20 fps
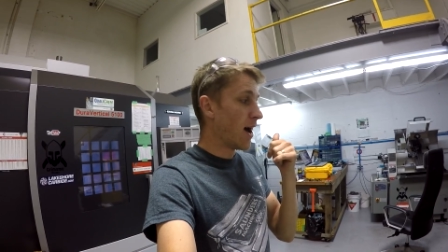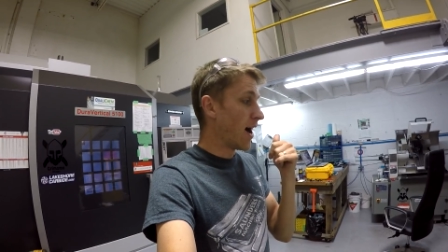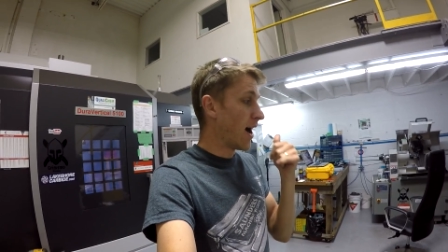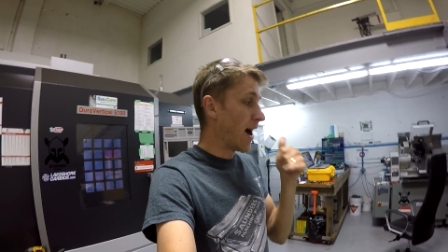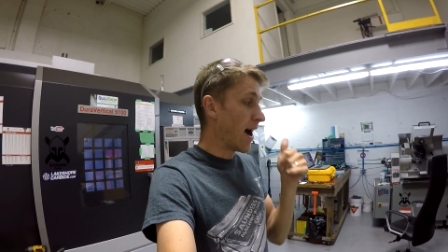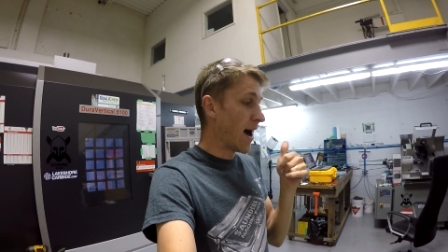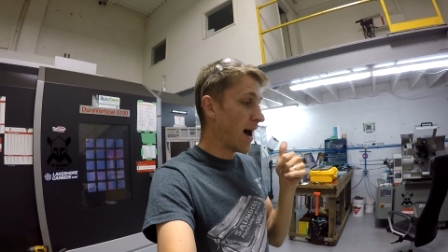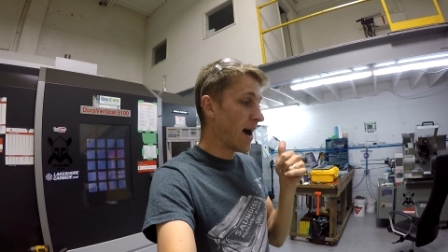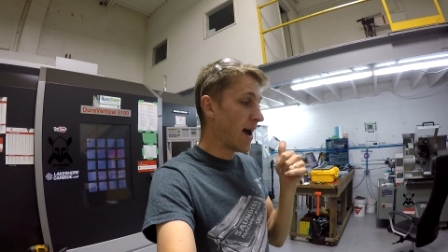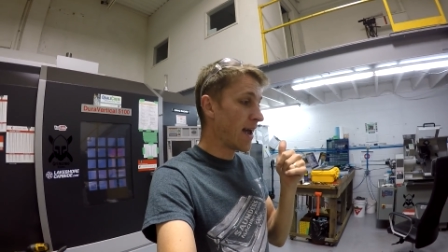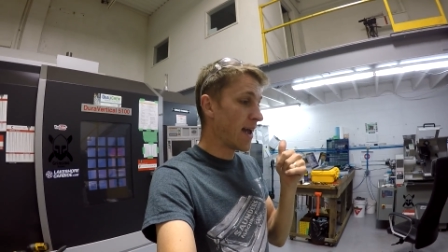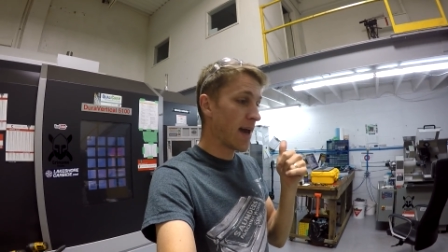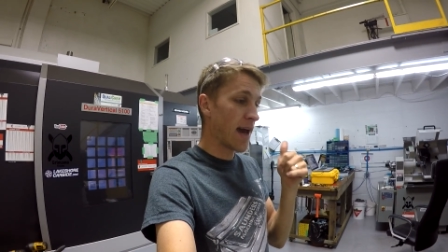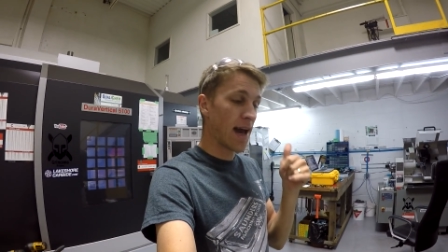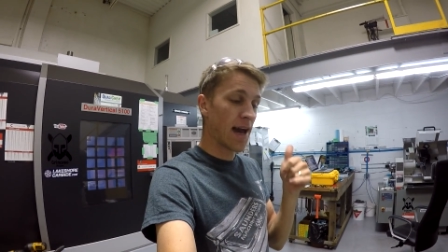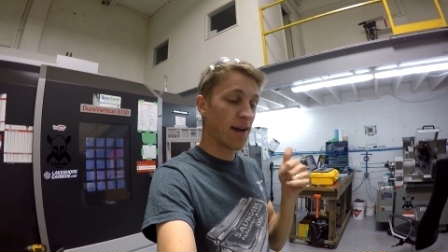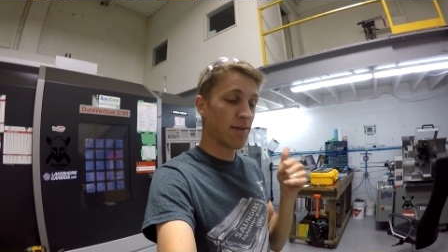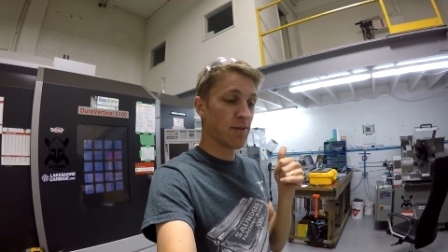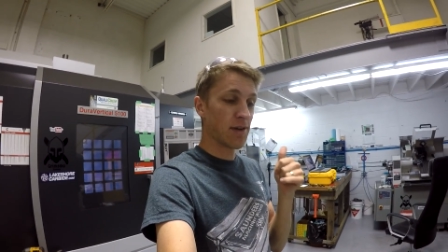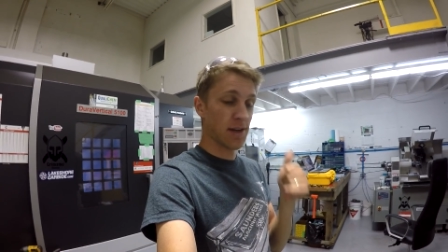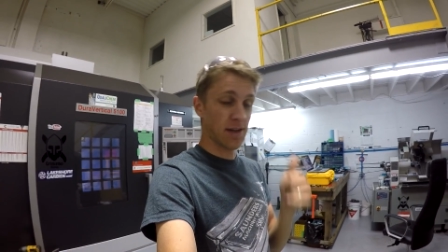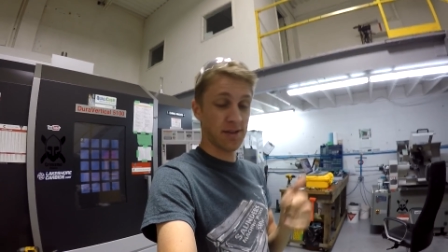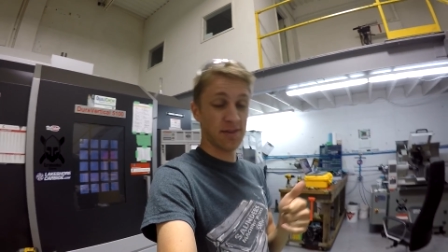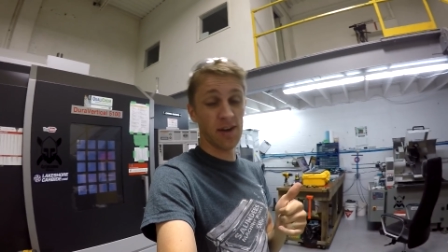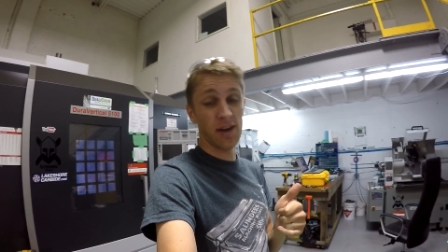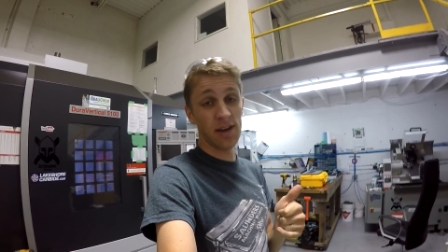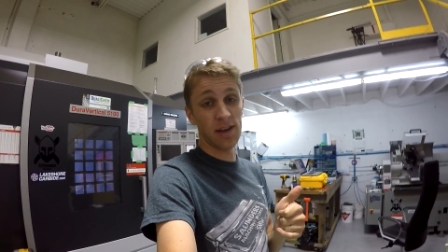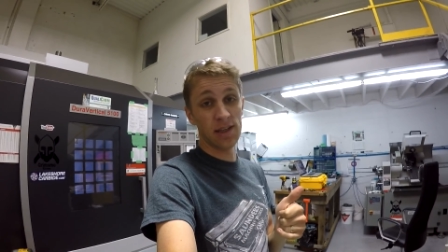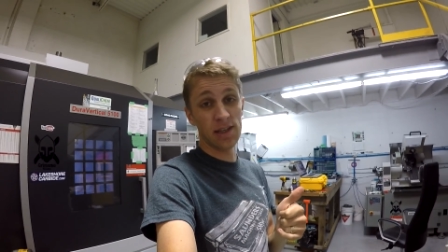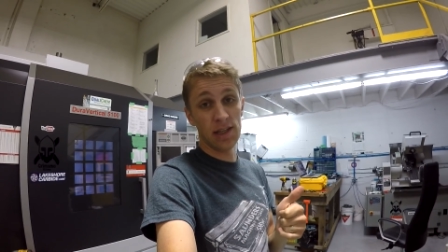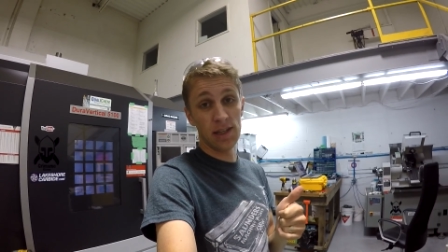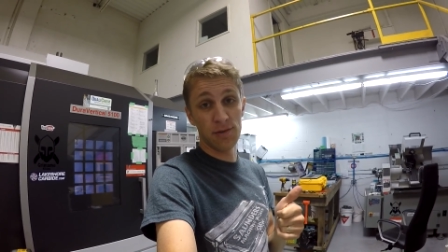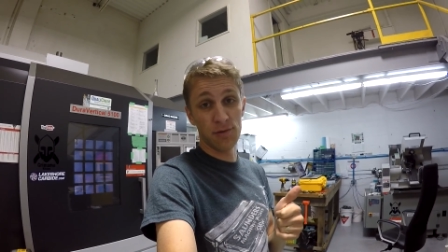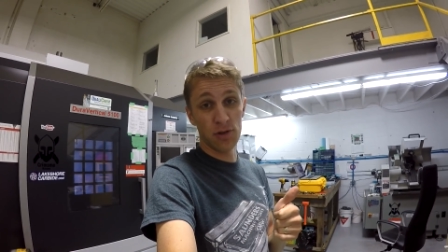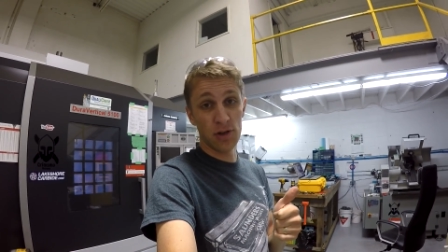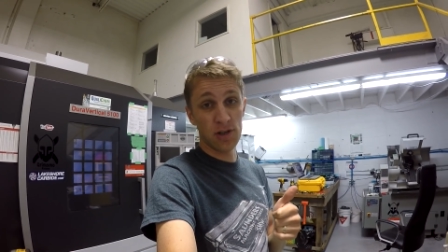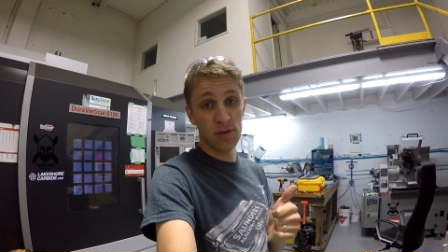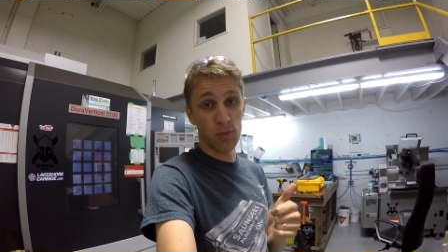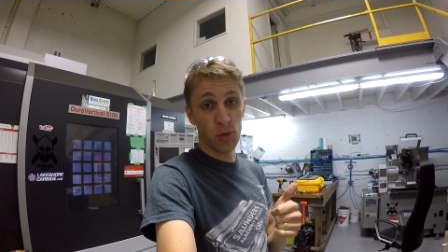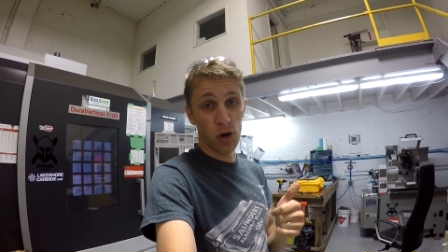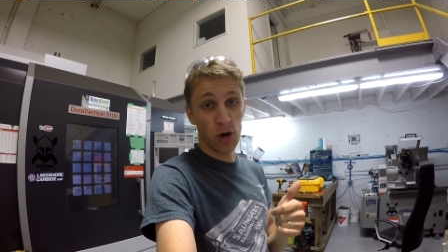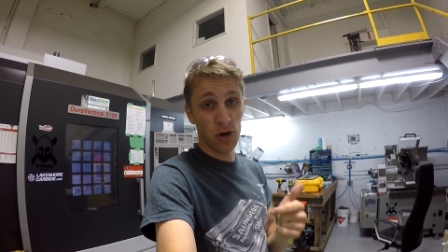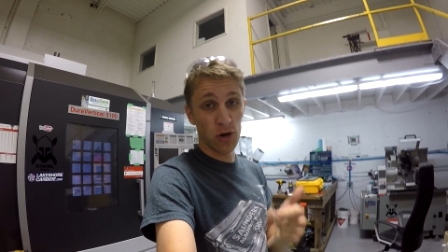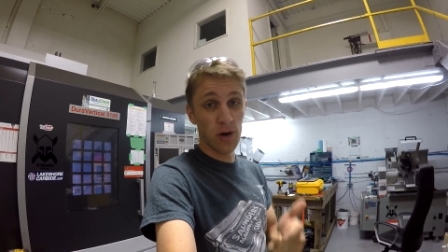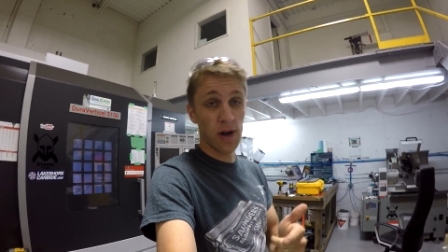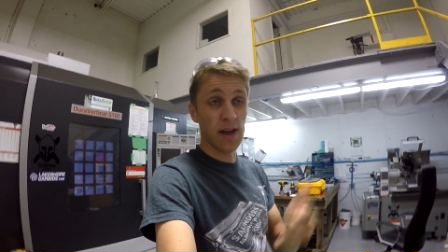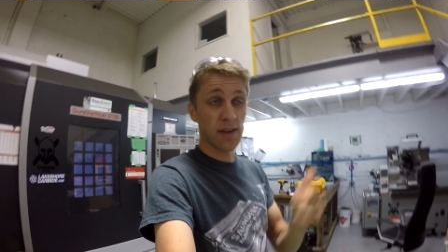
I have an exciting delivery tomorrow.